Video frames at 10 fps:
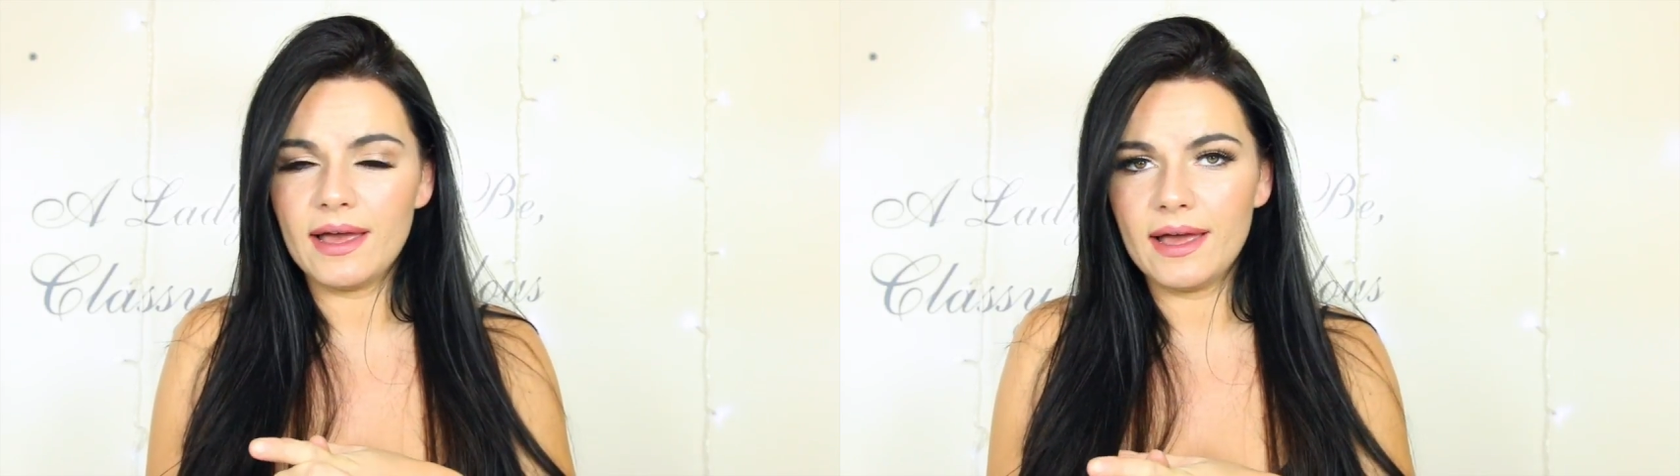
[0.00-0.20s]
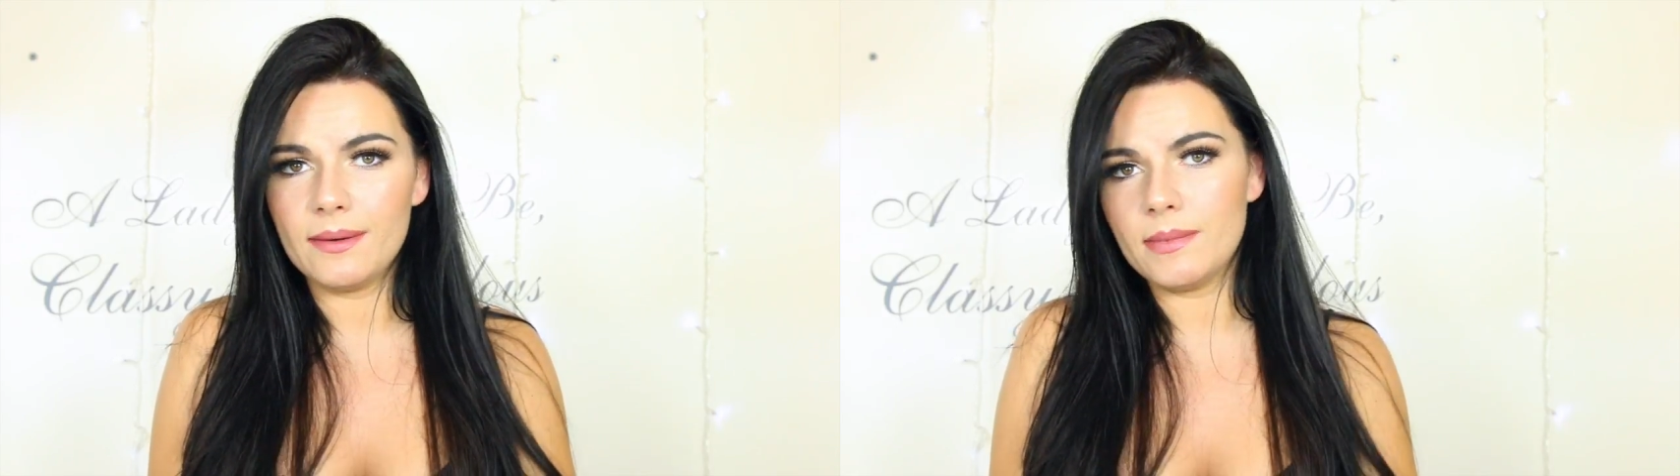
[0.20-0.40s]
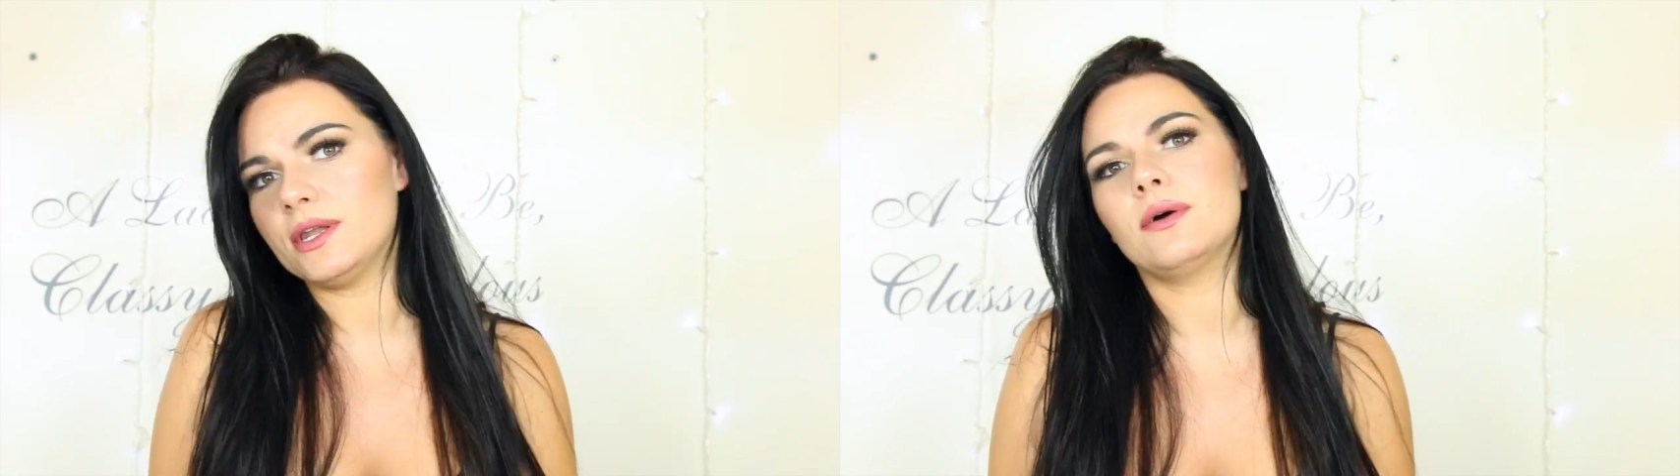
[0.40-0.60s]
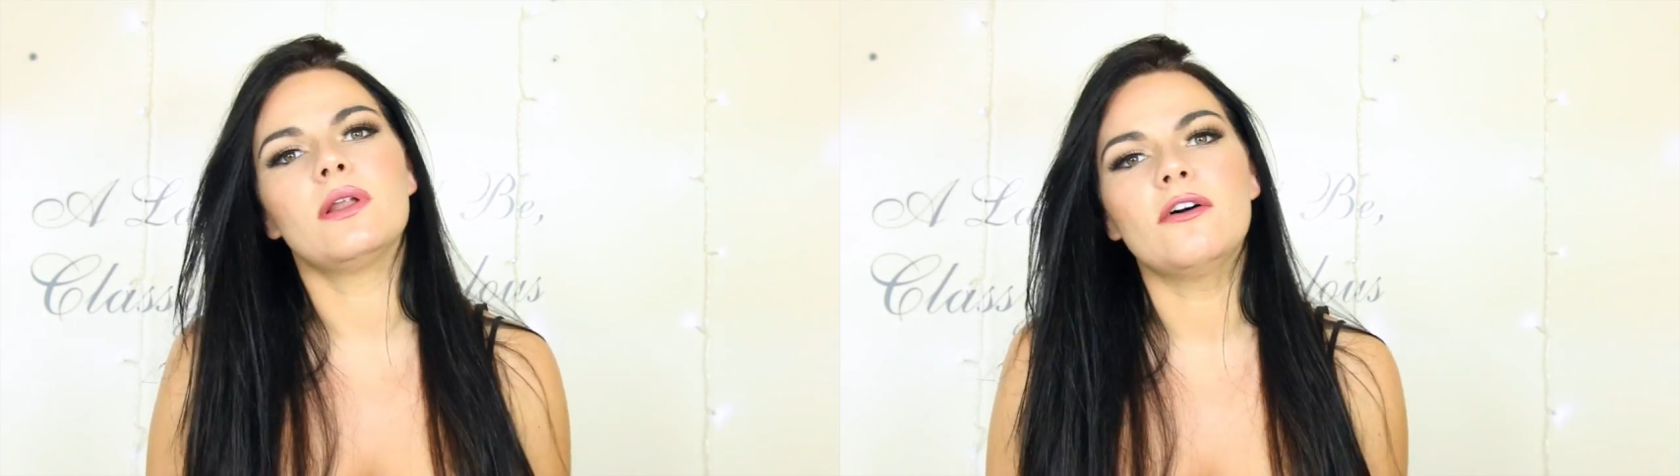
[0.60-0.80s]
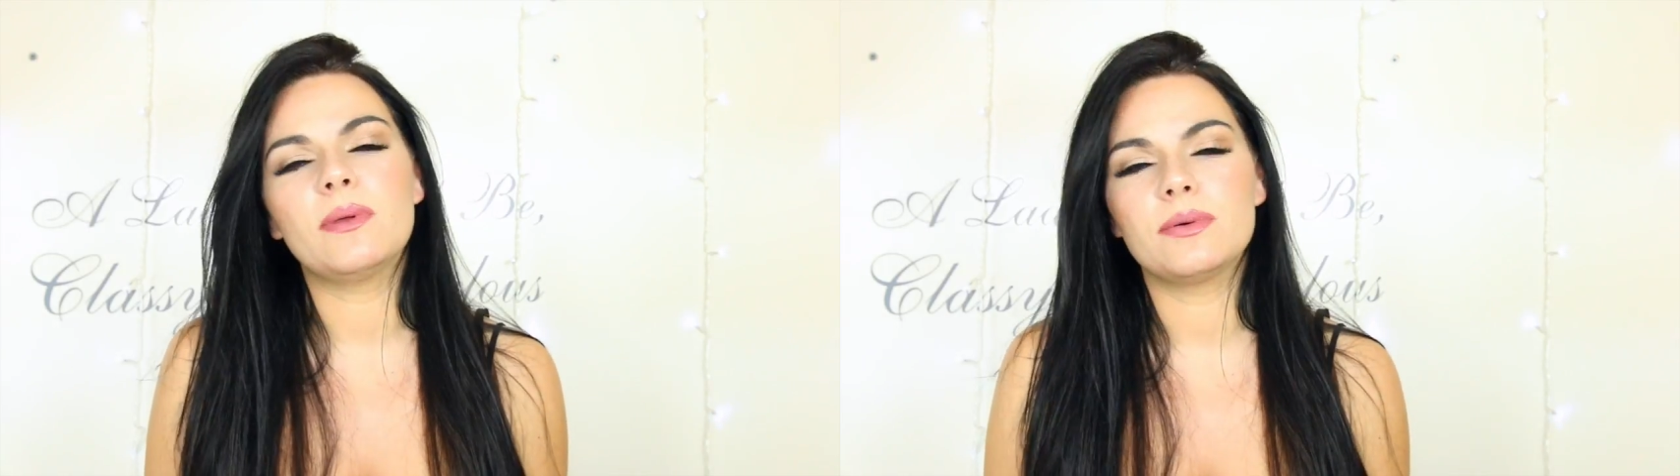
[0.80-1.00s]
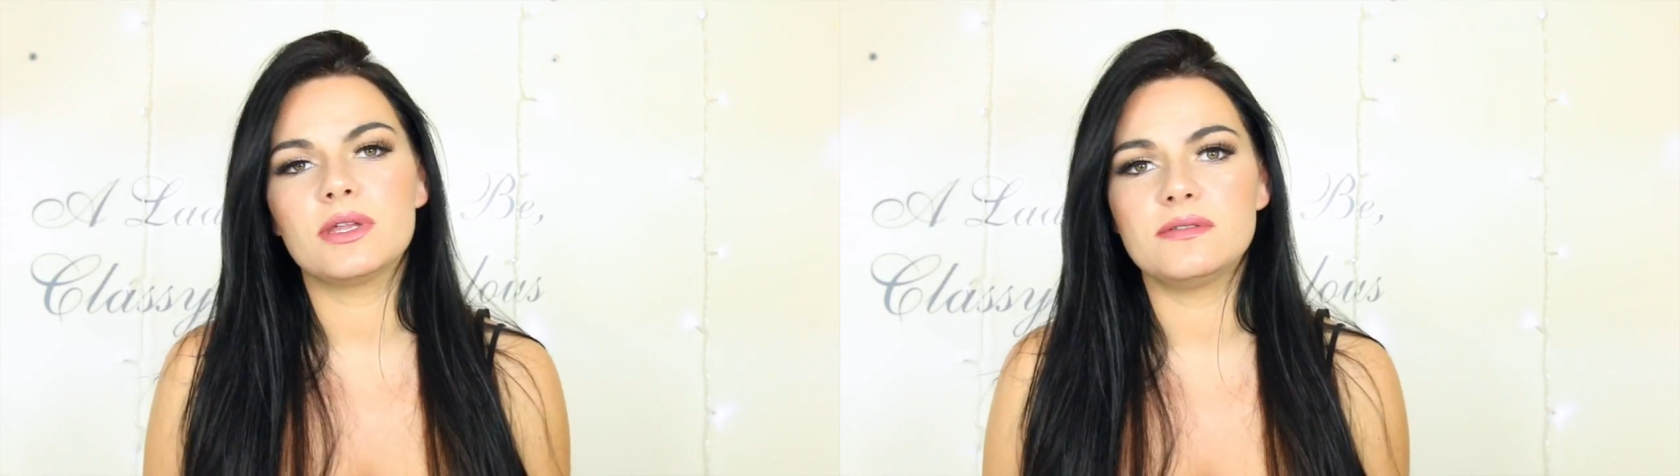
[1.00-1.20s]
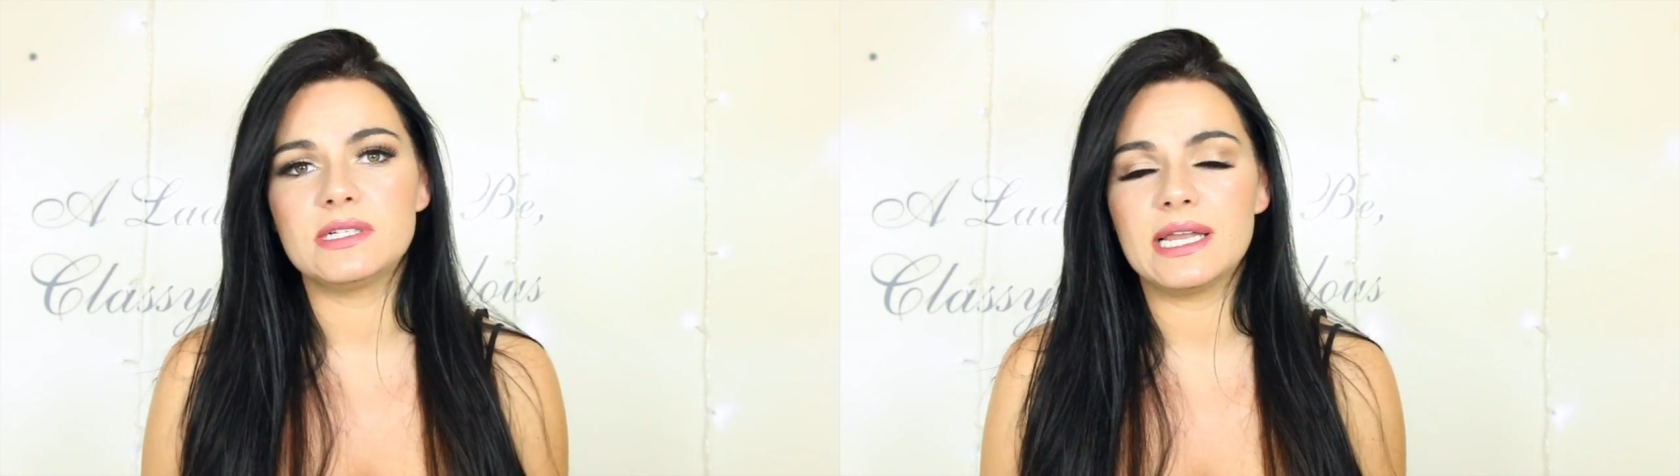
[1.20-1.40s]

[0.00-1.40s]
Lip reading: I know a lot of people that have